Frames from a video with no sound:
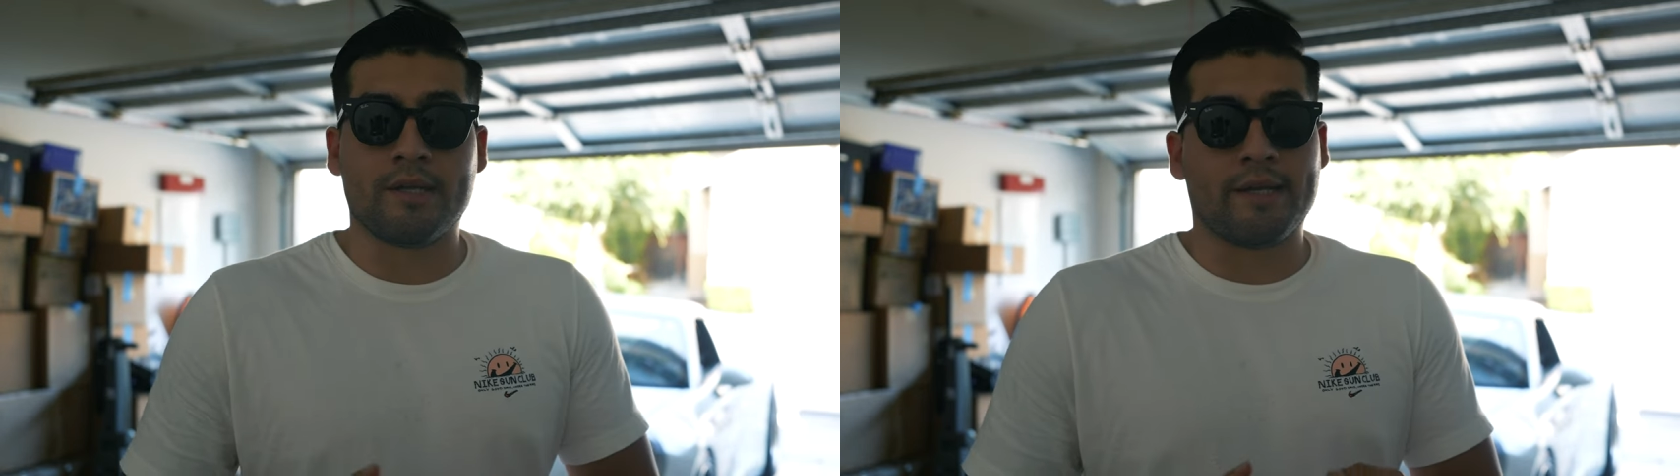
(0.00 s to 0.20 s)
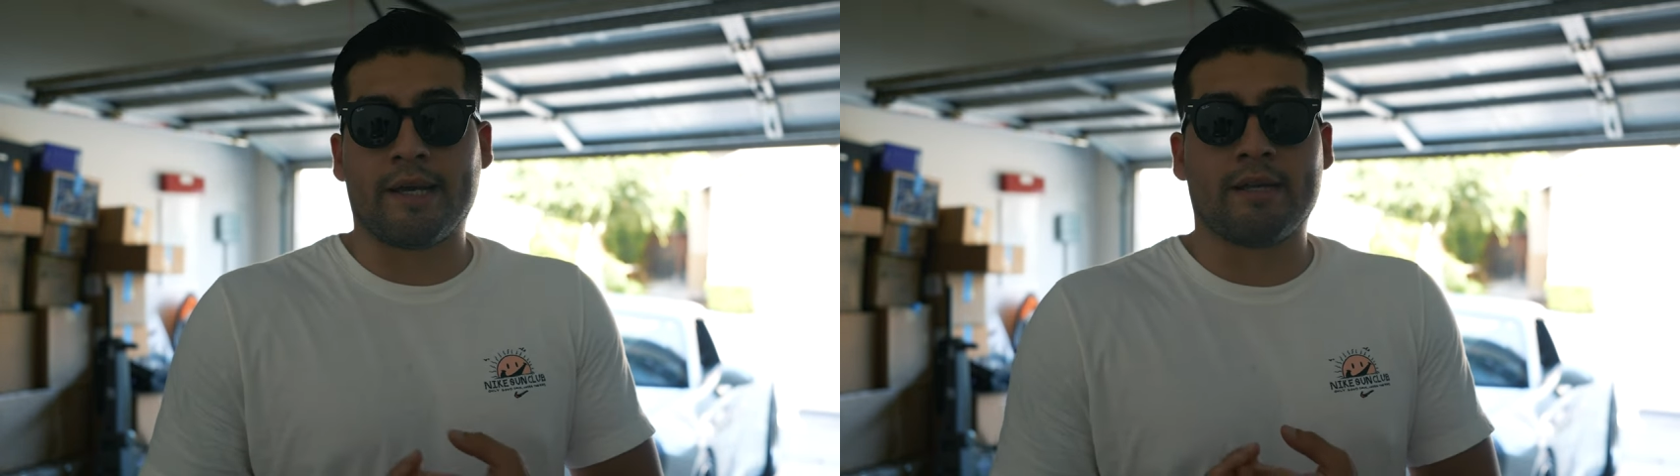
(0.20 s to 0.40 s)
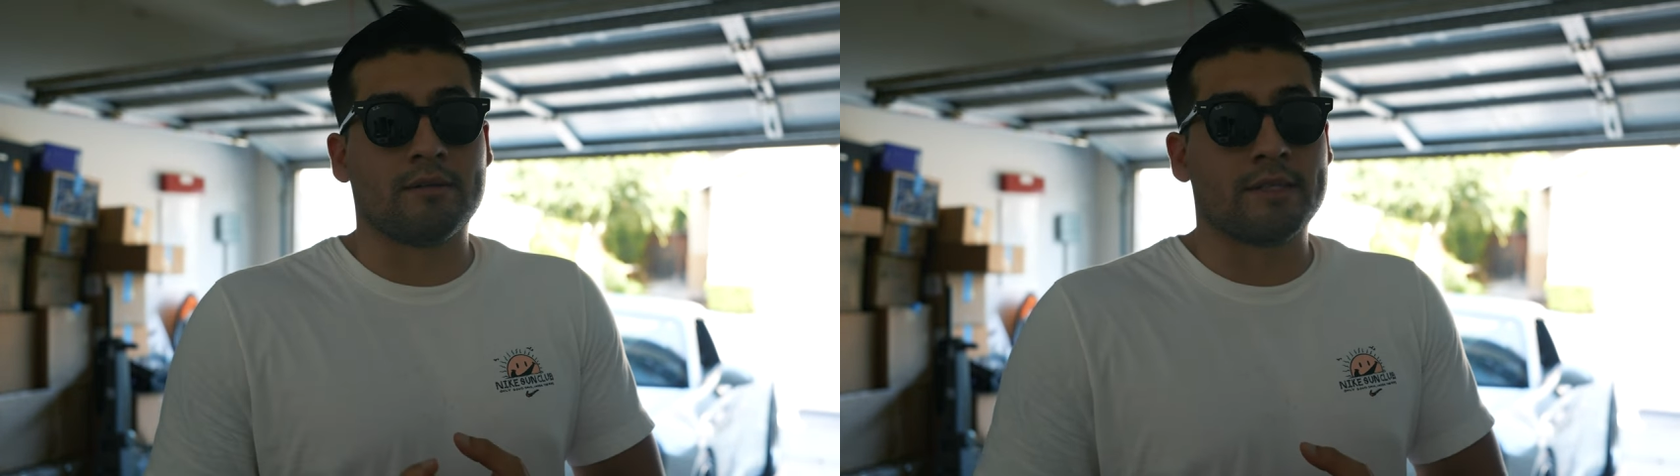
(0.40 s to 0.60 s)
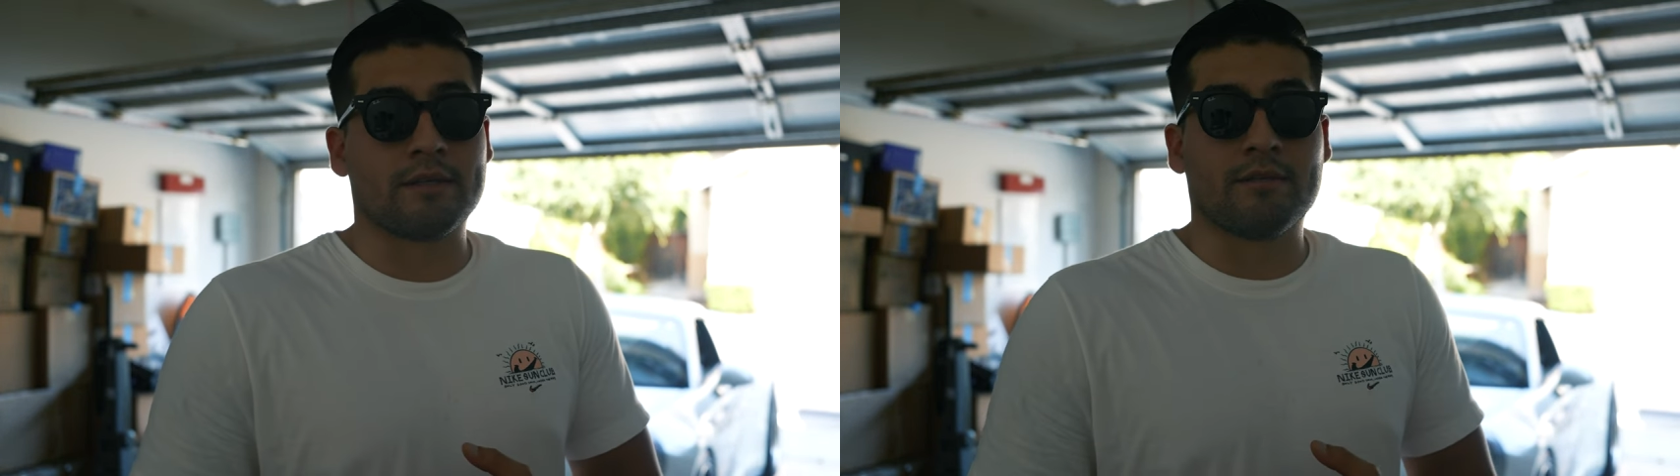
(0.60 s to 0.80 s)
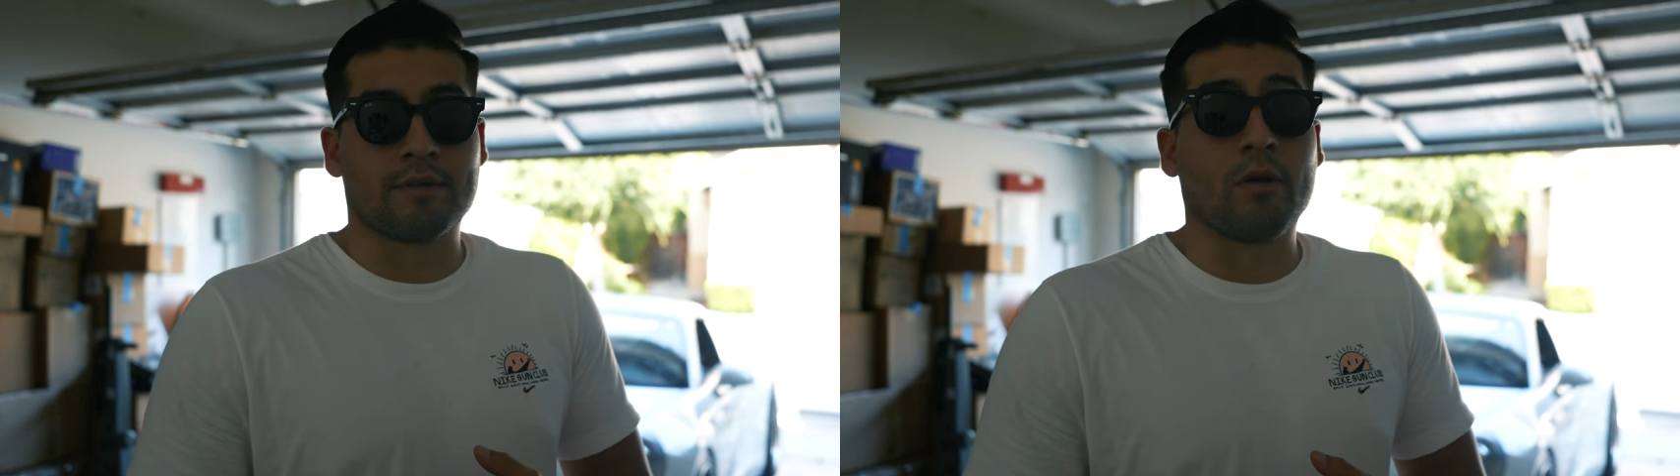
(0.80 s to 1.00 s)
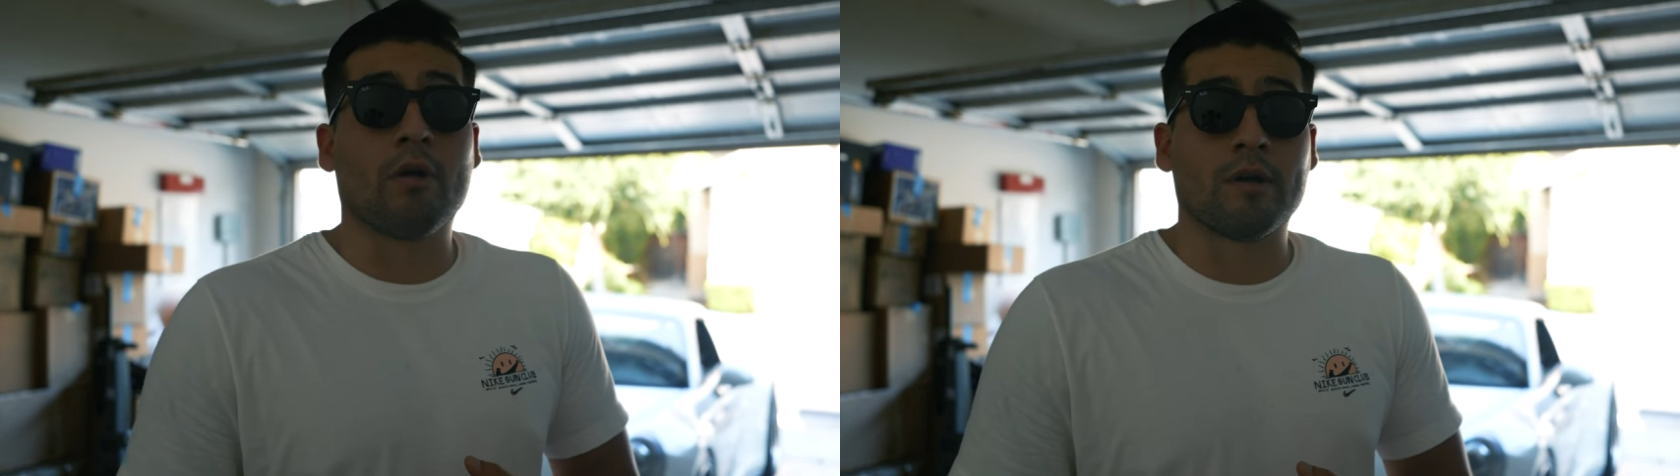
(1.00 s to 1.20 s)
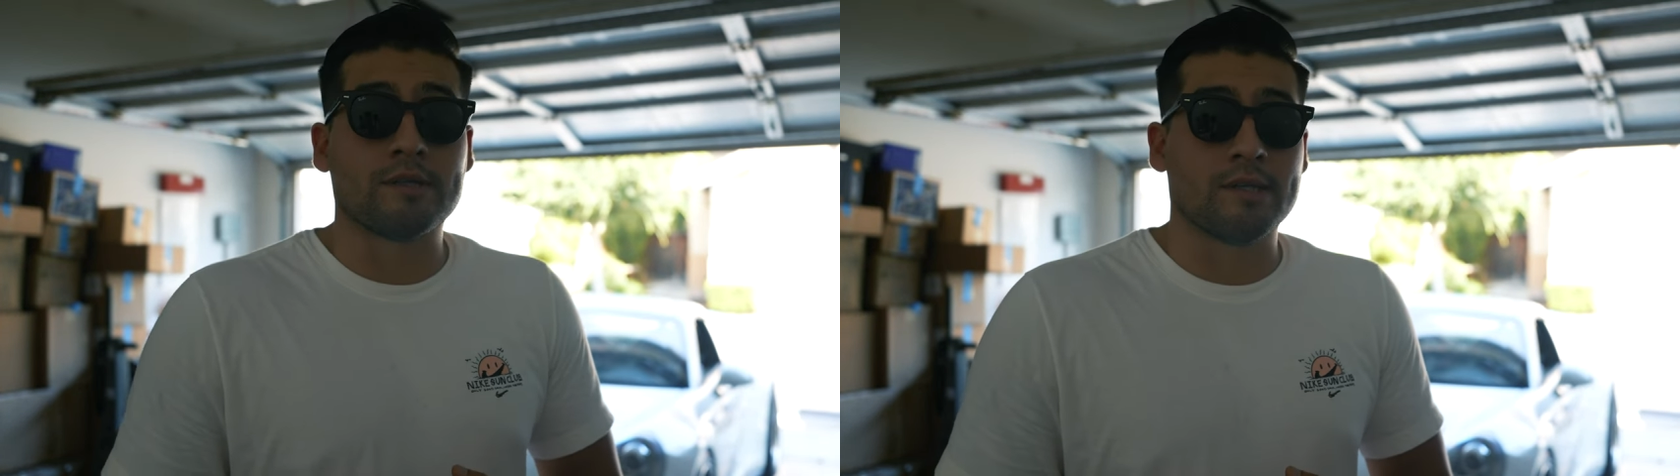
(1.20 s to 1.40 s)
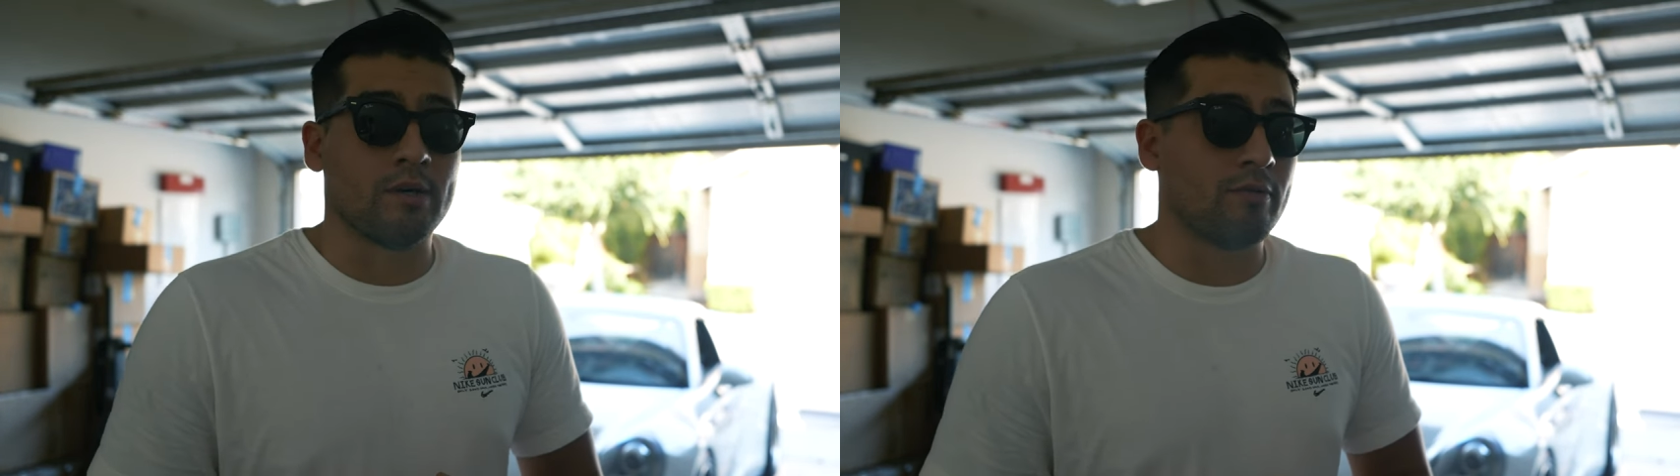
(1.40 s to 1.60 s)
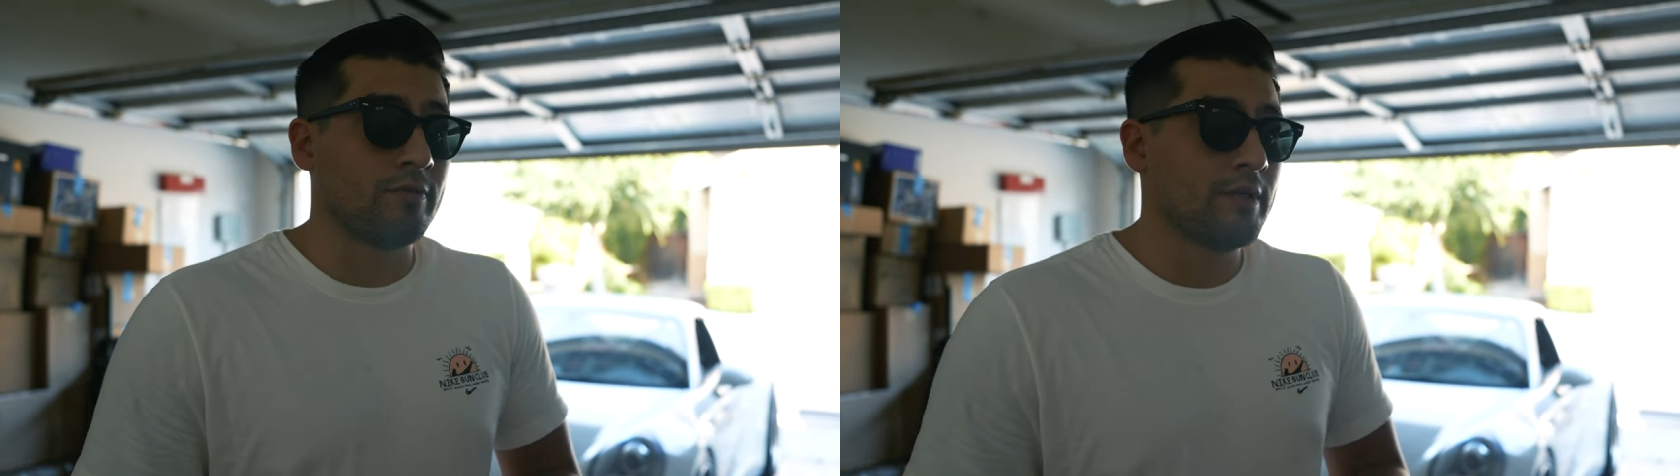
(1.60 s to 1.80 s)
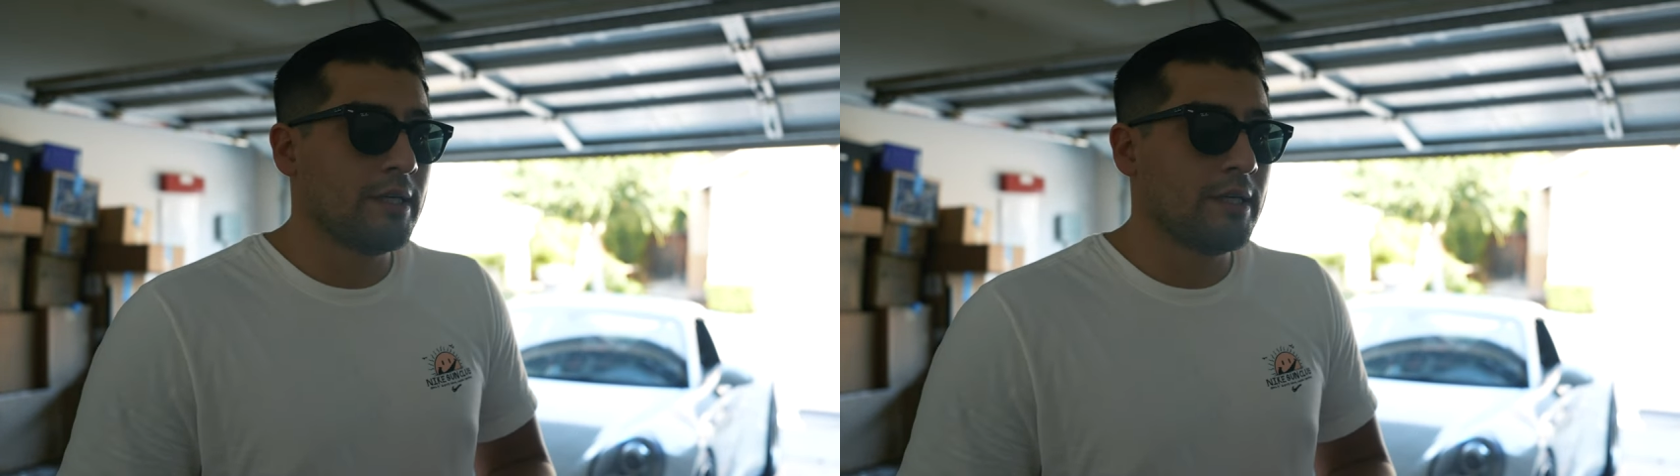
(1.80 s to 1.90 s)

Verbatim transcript: and the handling of the car itself,